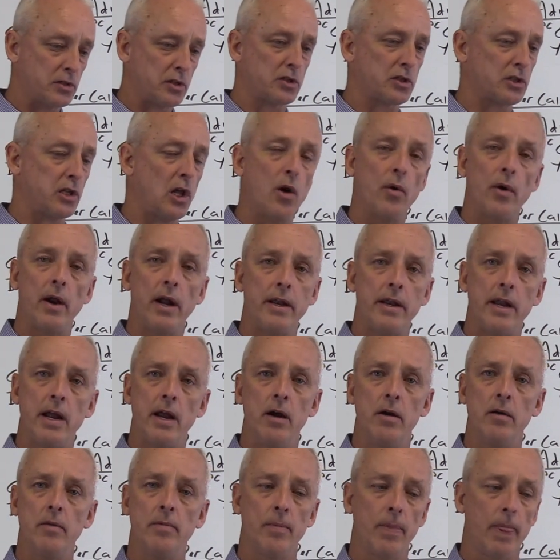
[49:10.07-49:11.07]
slow right
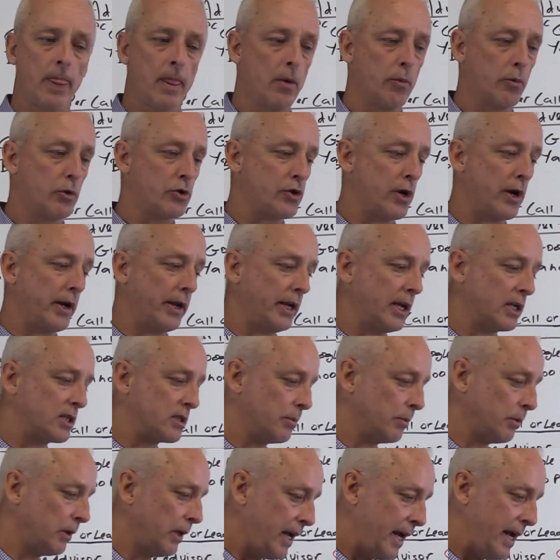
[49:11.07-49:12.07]
now. We're trying to get
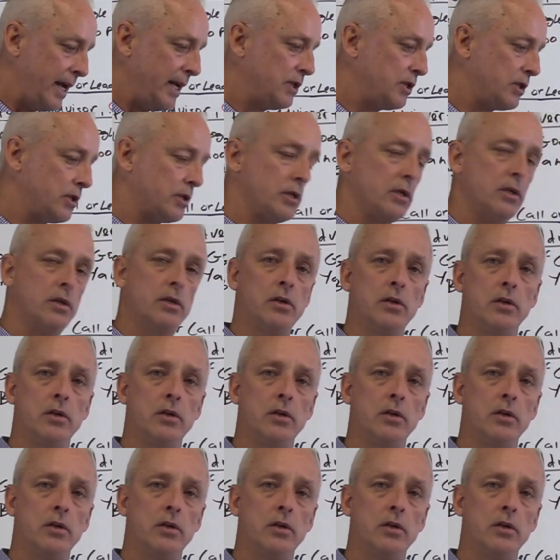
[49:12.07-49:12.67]
some leads.